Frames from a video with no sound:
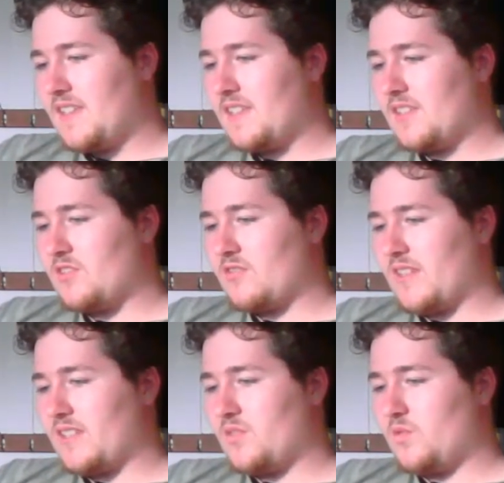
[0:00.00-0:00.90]
that
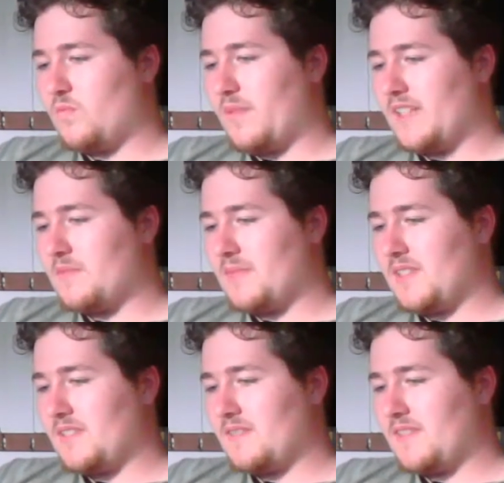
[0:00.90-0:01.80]
tried to bite
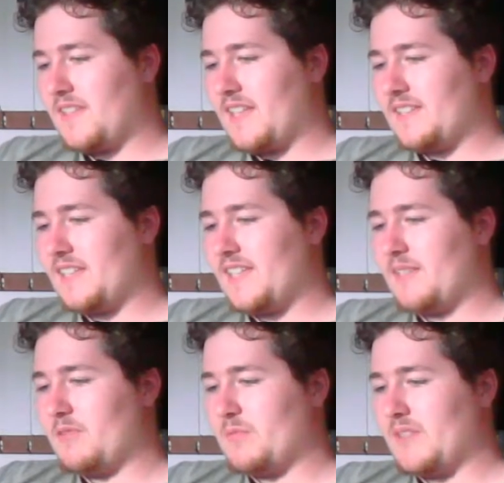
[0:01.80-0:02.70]
me. And I had to kill
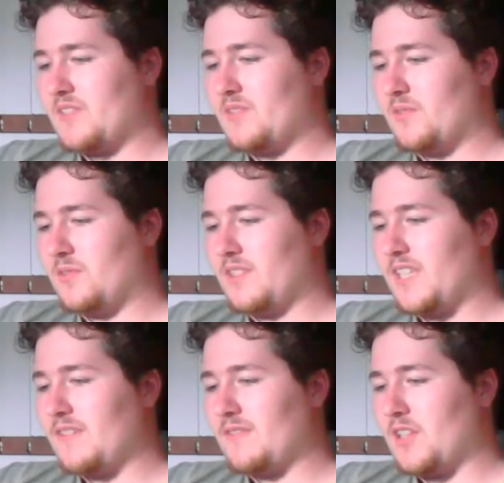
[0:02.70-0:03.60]
it with my sword,
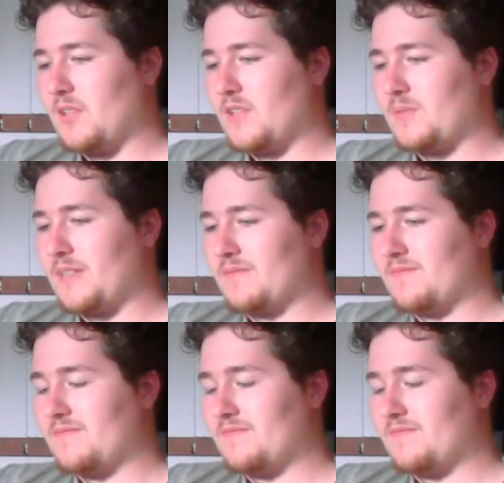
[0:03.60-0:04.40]
even though it was about